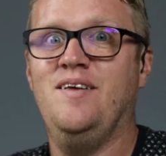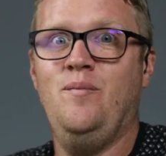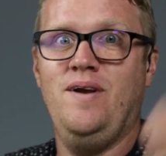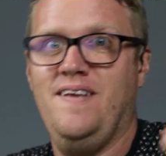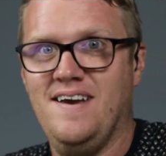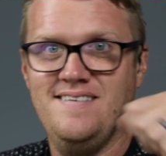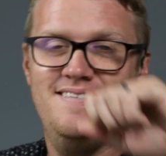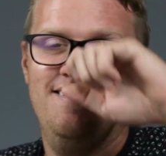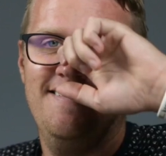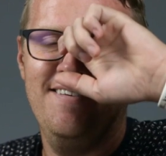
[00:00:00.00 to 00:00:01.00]
Break the ice.
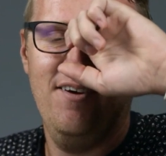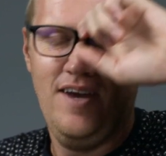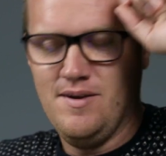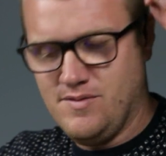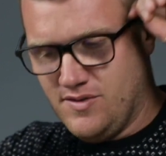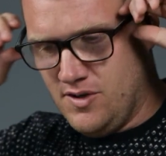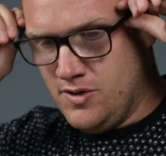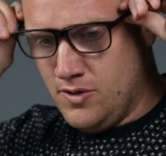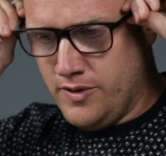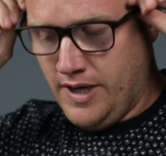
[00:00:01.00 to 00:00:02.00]
Okay,
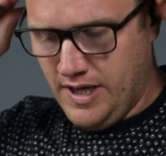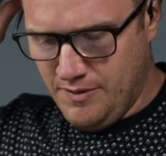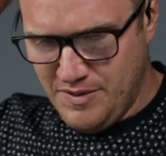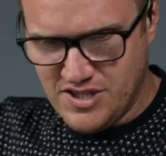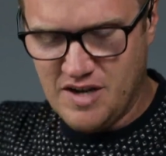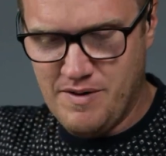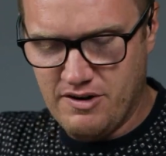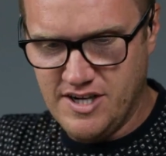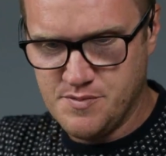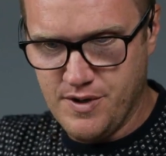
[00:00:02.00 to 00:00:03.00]
so um, let me talk about
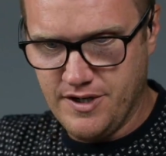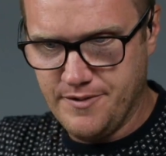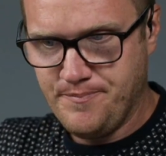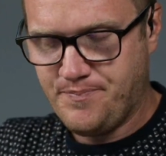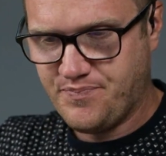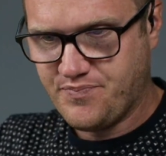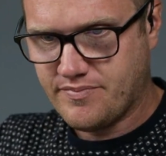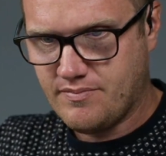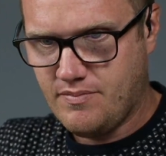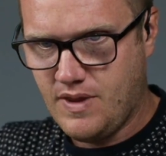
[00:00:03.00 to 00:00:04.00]
our icebreaker.
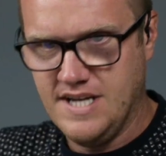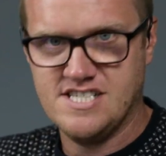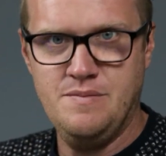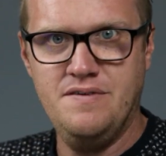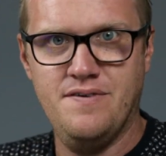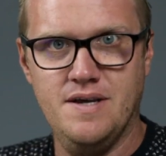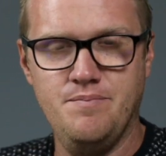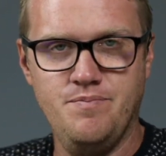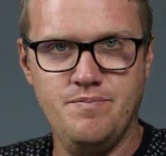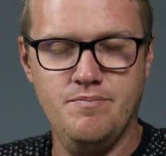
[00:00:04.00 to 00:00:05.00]
It's going to be fun,
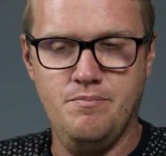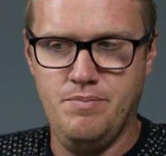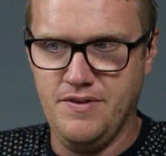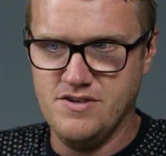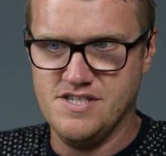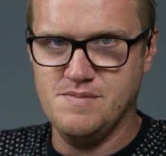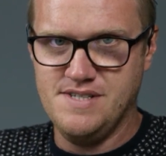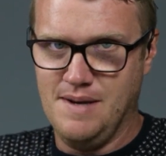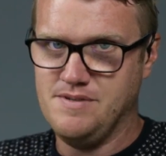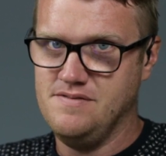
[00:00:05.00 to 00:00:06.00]
but there's some
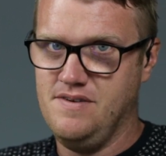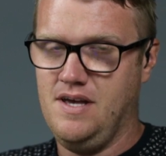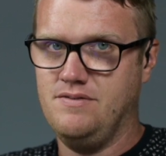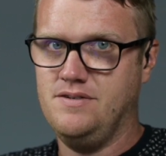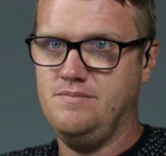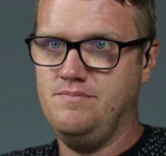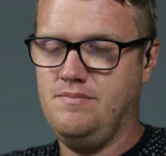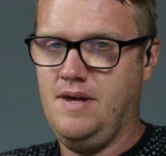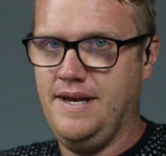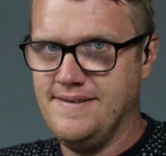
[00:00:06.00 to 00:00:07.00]
steps involved,
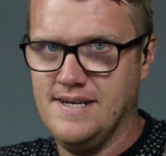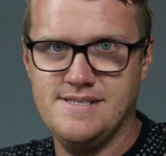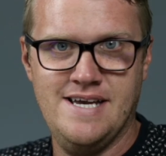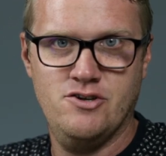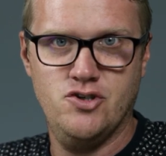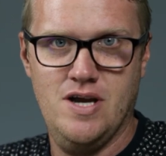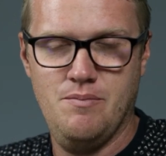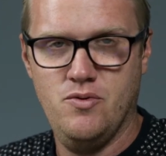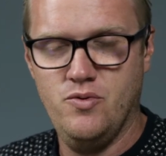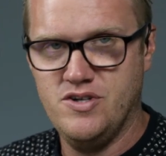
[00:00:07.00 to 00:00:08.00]
and it's on Soundtrap,
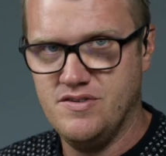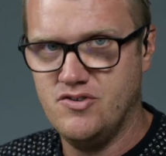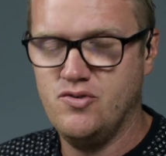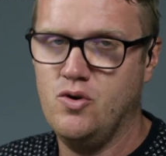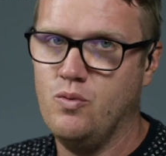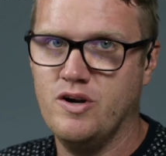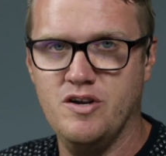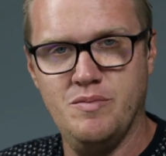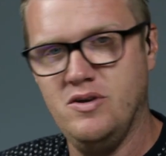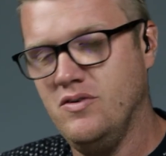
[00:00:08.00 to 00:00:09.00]
which is a tool we're going
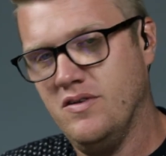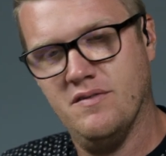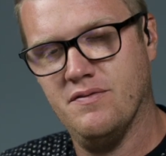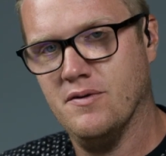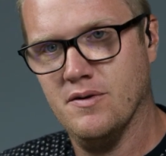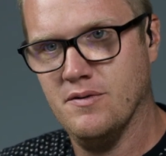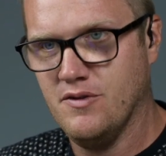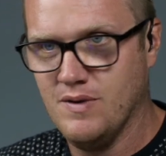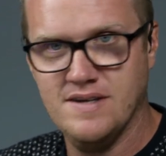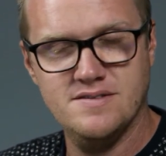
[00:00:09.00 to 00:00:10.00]
to be using for
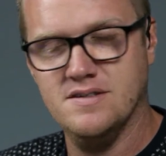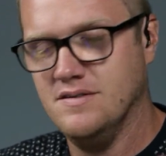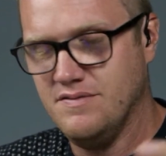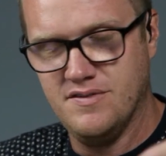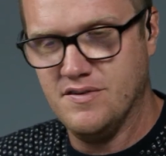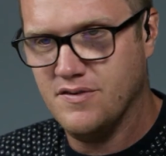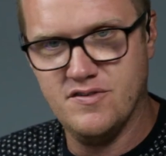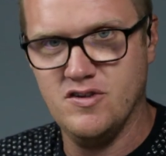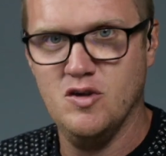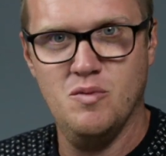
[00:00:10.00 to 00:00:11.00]
the rest of the
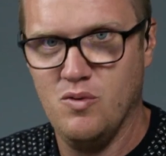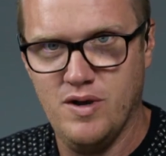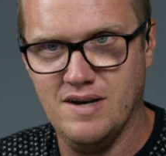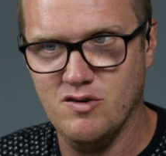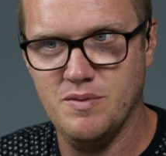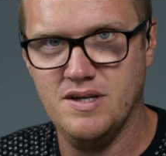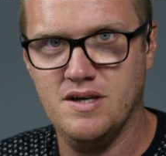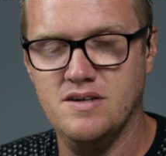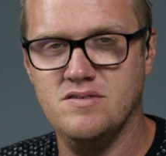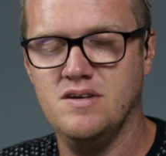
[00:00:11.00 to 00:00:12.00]
foreseeable whatever
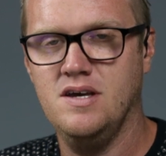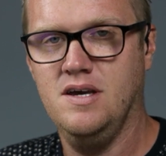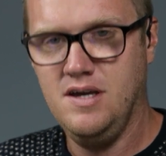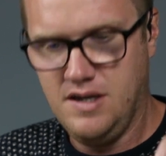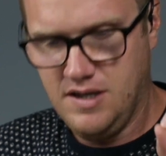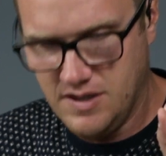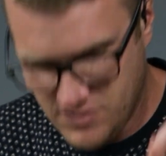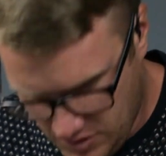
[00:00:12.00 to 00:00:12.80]
because it's